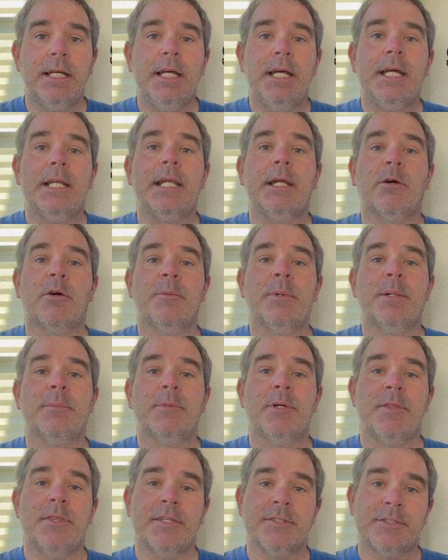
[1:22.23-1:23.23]
Now
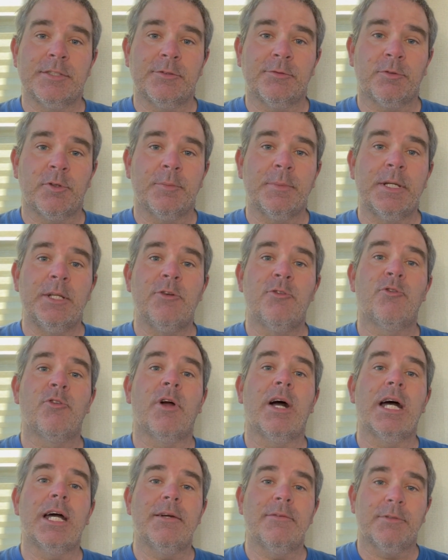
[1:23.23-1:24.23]
remember, this is from a
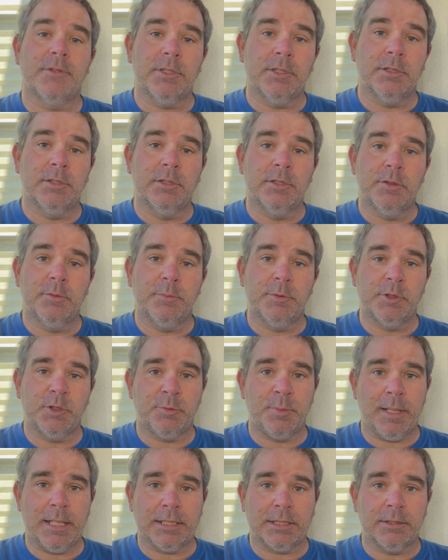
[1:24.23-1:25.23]
driver
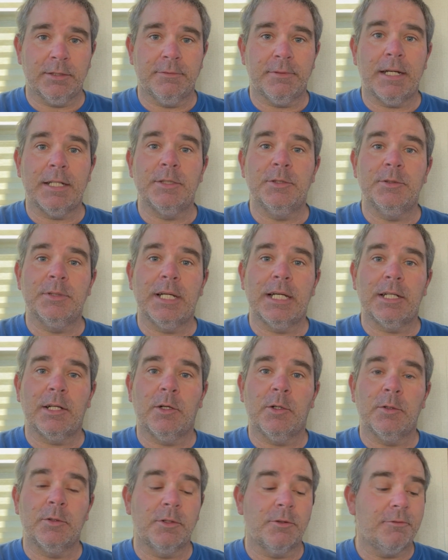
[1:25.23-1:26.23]
perspective. I do not
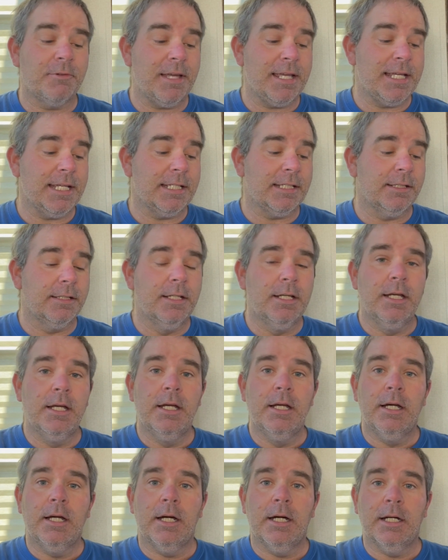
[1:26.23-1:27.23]
own the van,
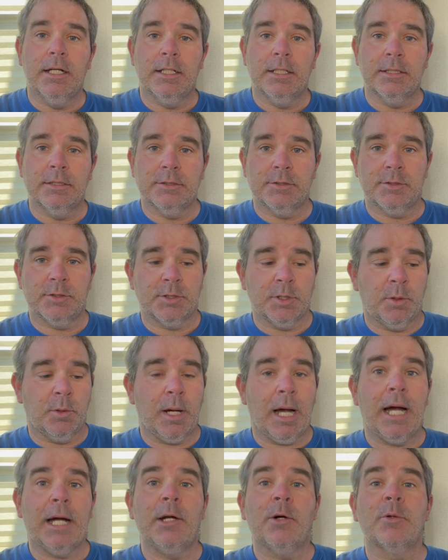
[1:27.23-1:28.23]
so
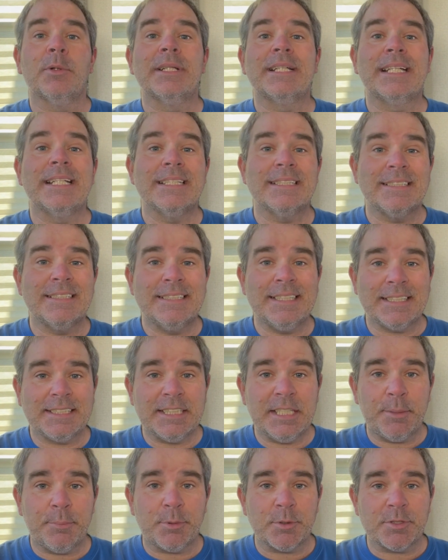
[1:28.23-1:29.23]
I only get
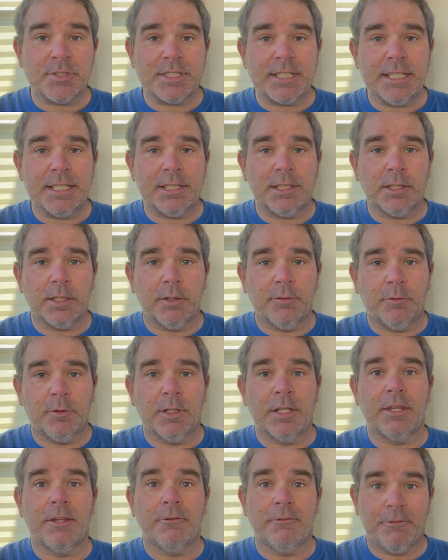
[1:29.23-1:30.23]
60% of
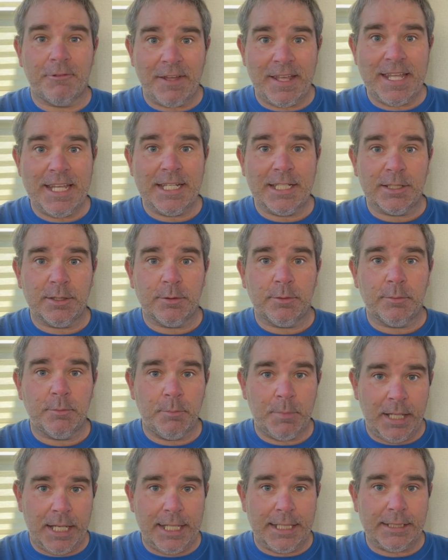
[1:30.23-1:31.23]
what the van
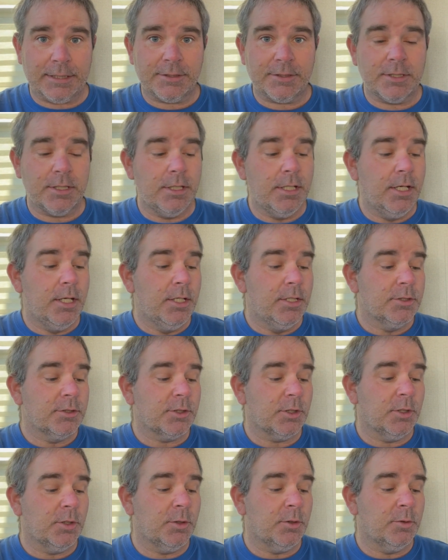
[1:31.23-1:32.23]
makes.
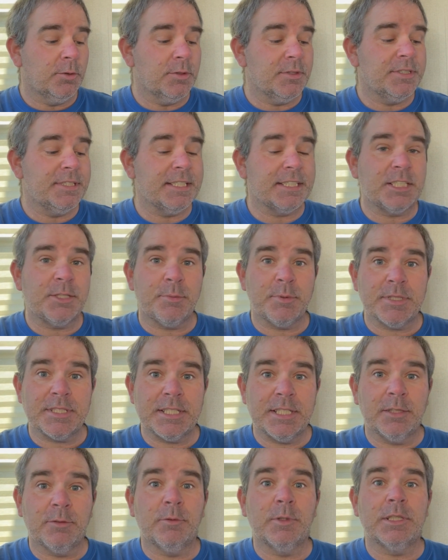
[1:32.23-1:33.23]
So
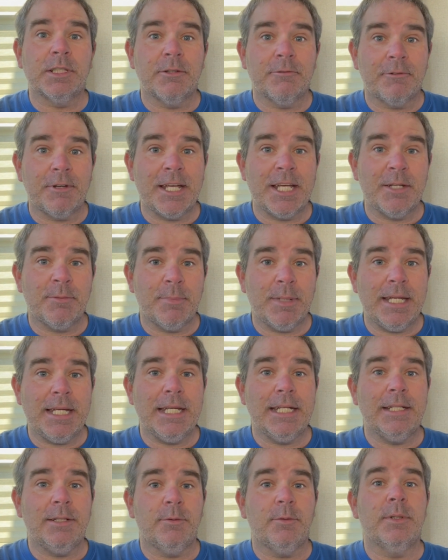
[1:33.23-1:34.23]
60% of what the van
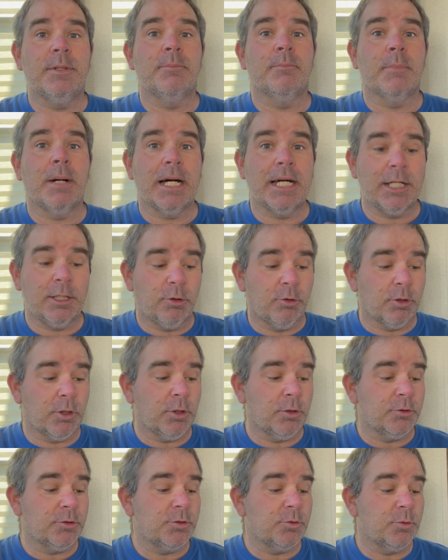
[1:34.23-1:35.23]
made when my
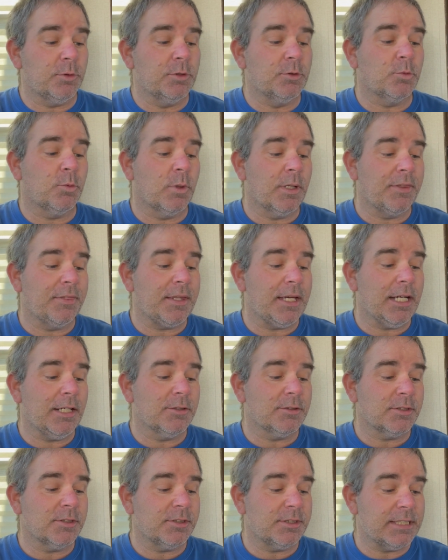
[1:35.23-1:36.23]
gross was
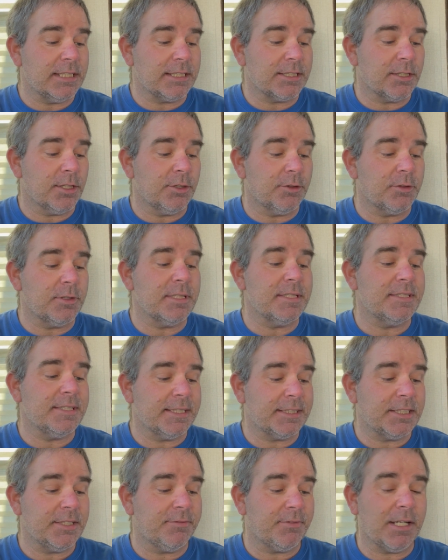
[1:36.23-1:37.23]

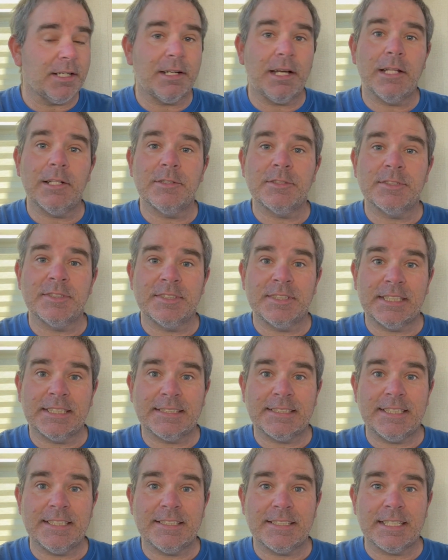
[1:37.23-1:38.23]

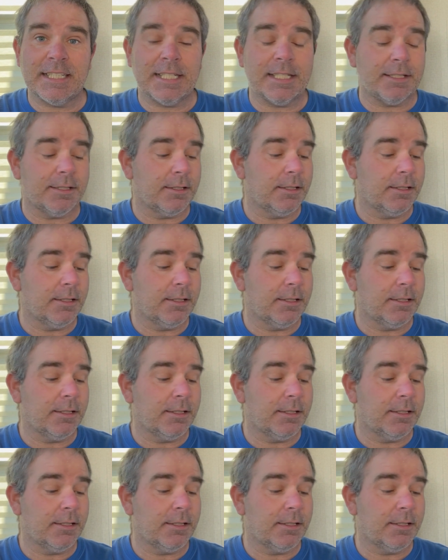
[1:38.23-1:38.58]
$1,665.60.